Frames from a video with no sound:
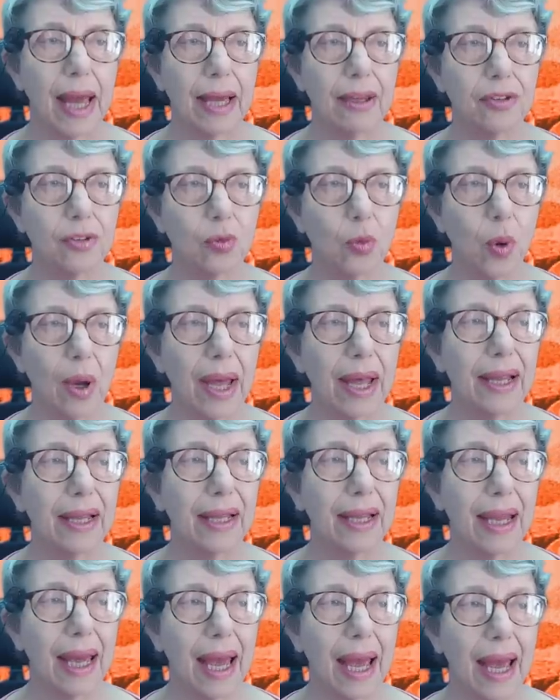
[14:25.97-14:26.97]
as
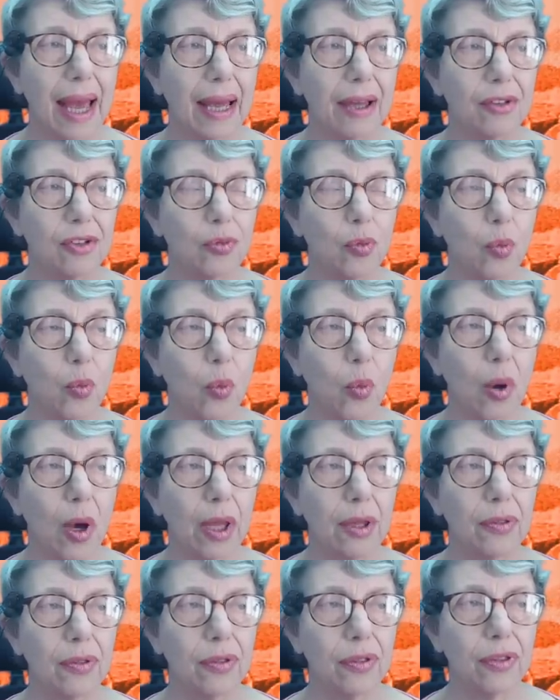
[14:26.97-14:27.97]
well as
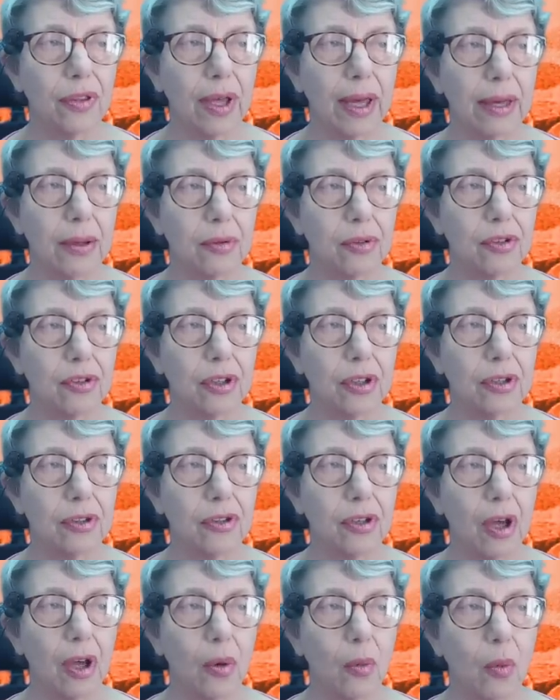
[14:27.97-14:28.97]

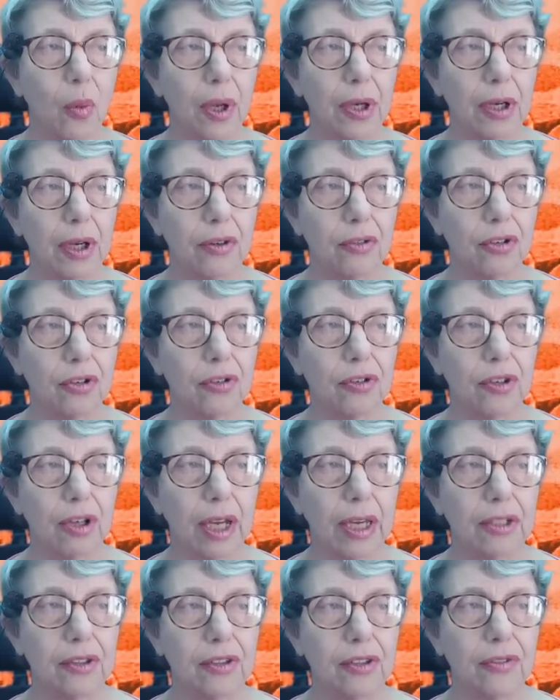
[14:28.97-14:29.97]

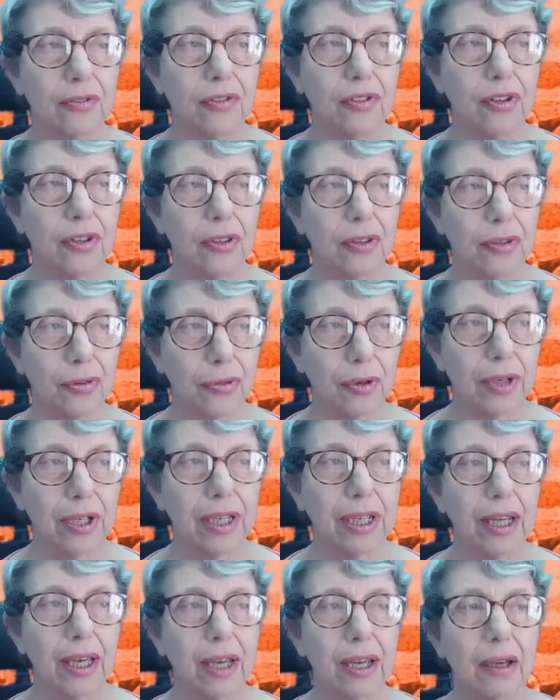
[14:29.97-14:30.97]

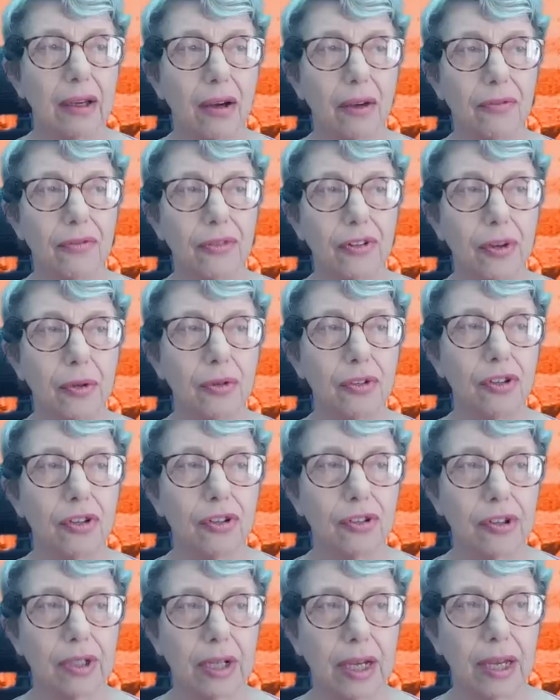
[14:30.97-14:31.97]
1,193
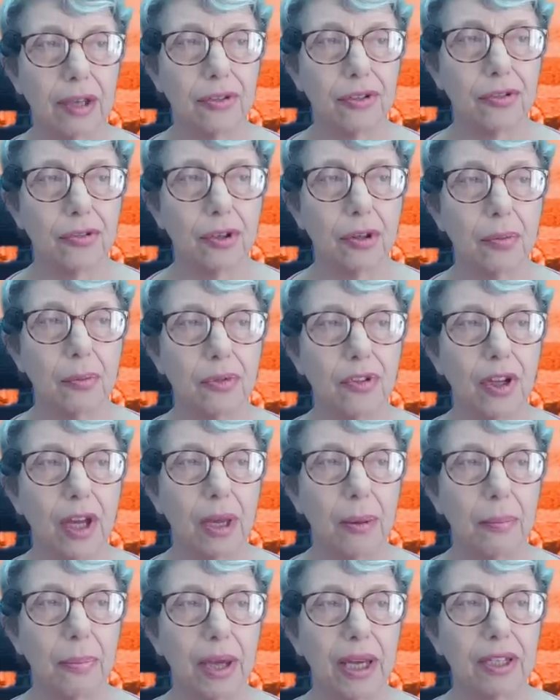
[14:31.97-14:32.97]
Confucius classrooms
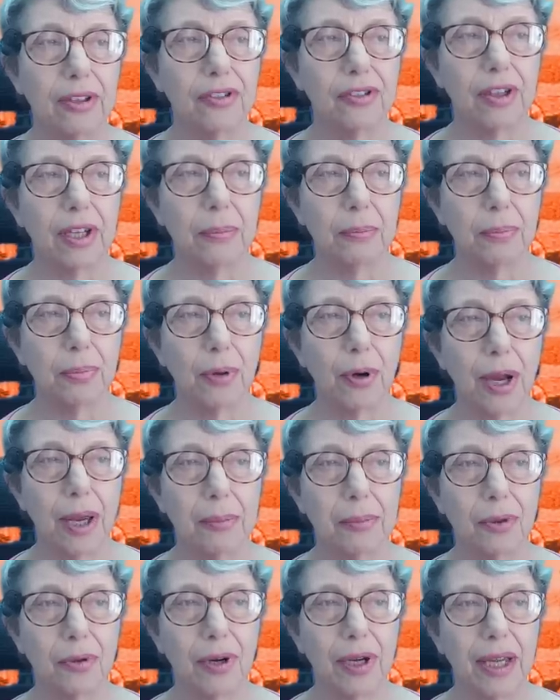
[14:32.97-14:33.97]
based in
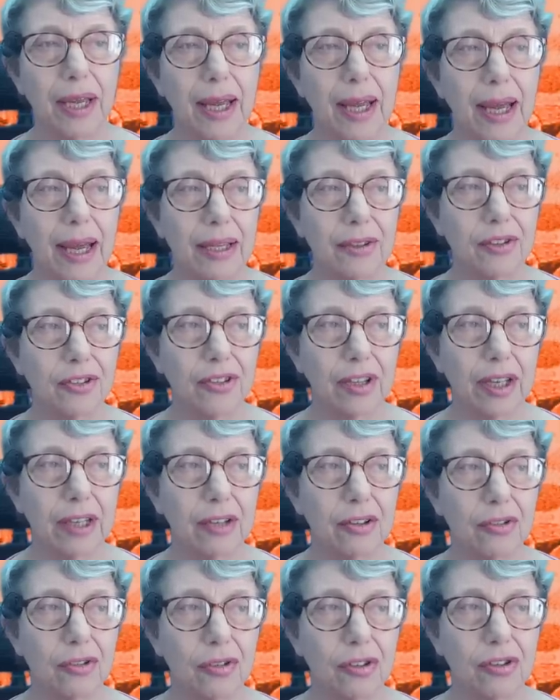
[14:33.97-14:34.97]
primary and
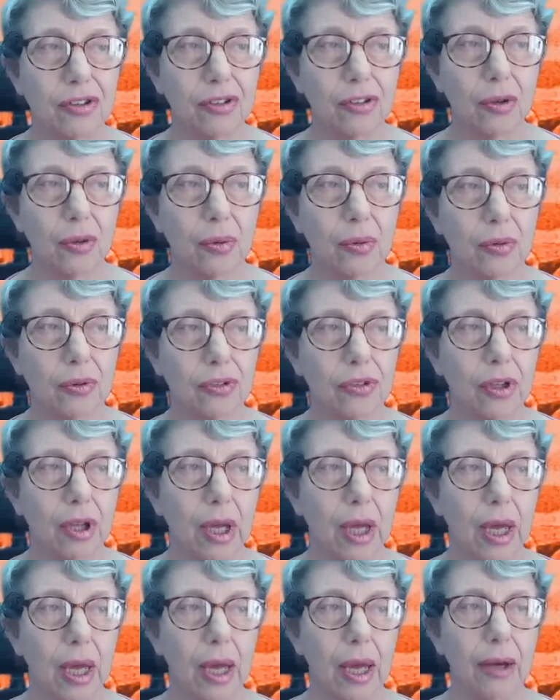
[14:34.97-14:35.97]
secondary schools.
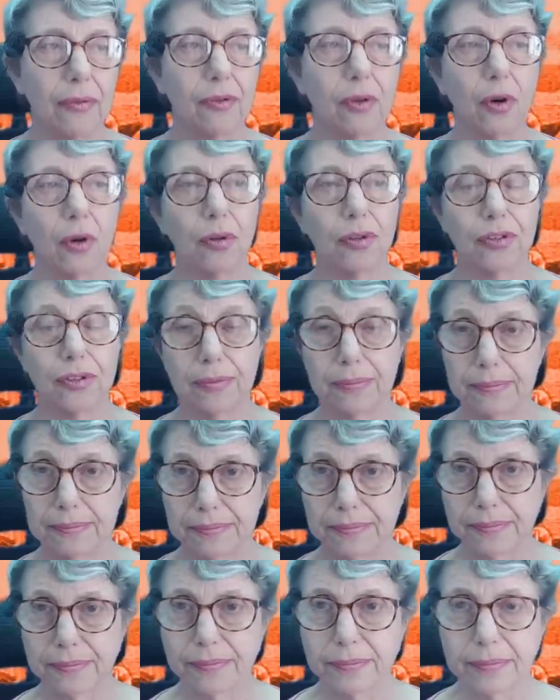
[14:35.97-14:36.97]
Of course,
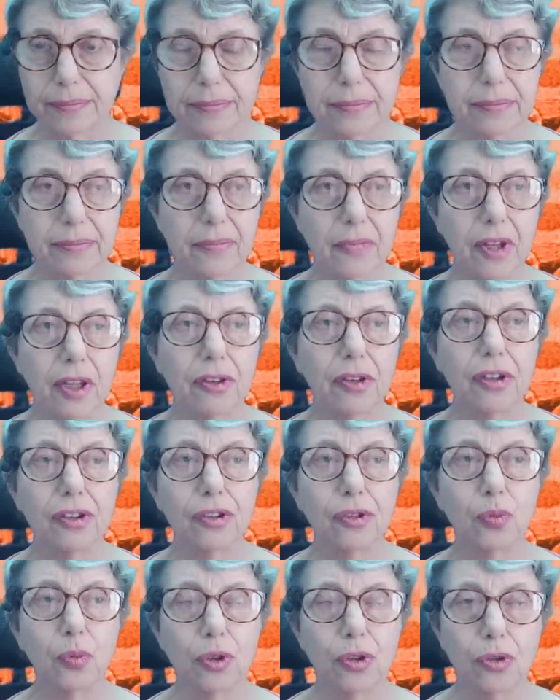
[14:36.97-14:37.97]

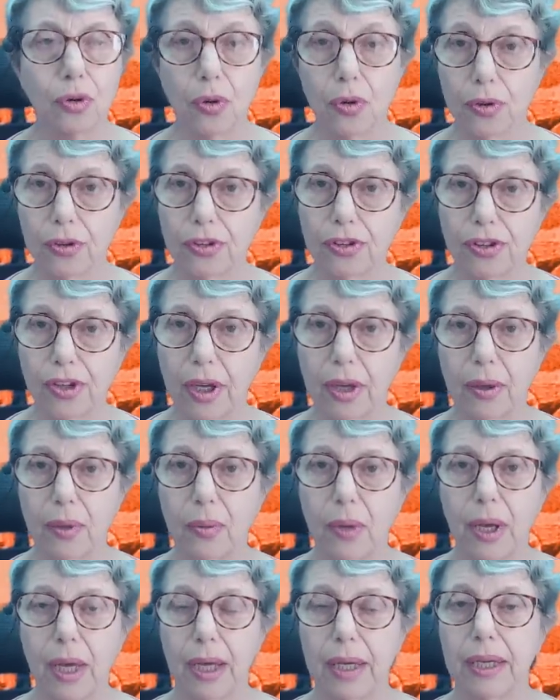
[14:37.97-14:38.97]
this would
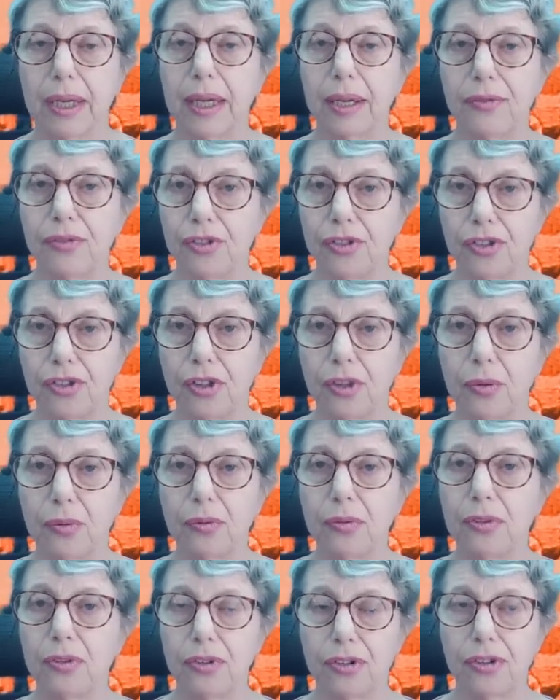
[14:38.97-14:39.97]
also give
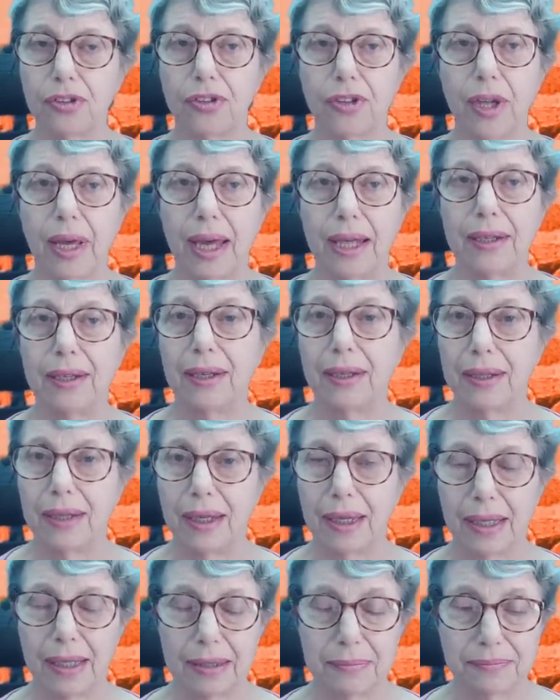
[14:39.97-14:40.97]
students an,
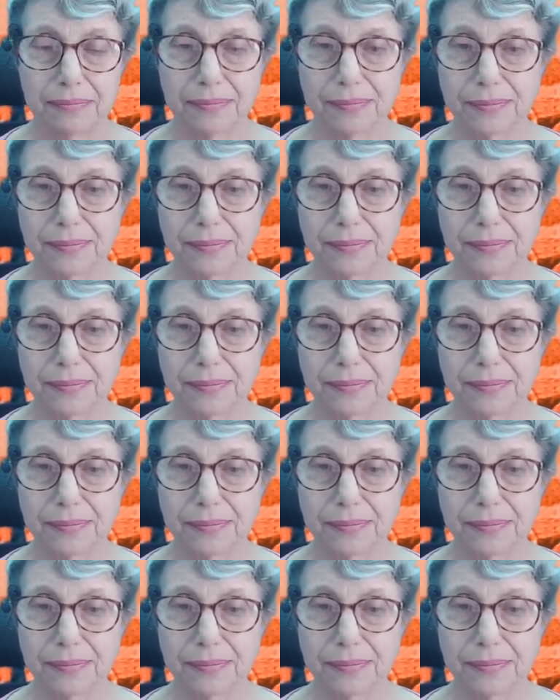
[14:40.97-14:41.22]
uh,